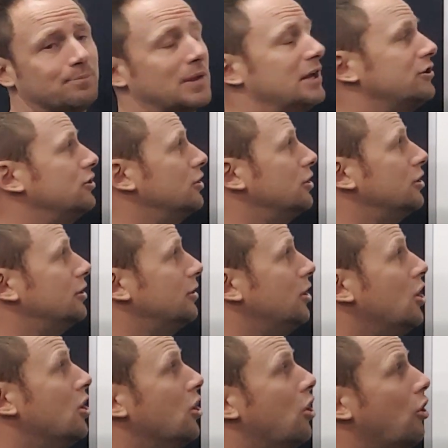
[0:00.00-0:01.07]
and you're
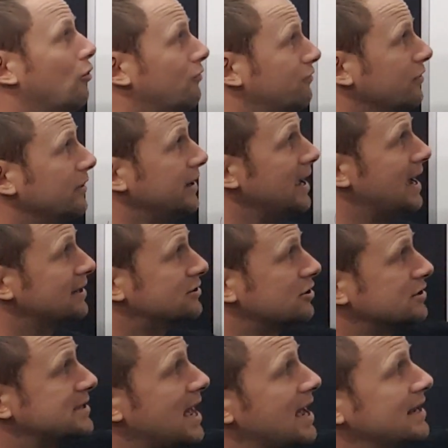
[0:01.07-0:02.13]
hopefully
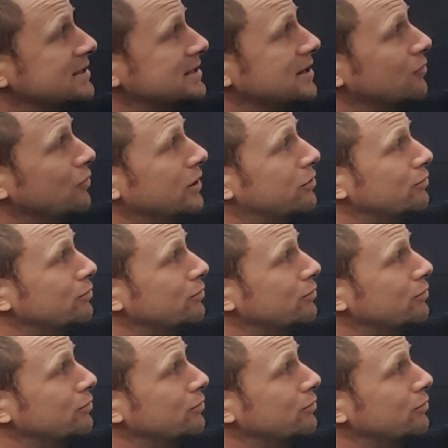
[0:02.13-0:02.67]
exercising with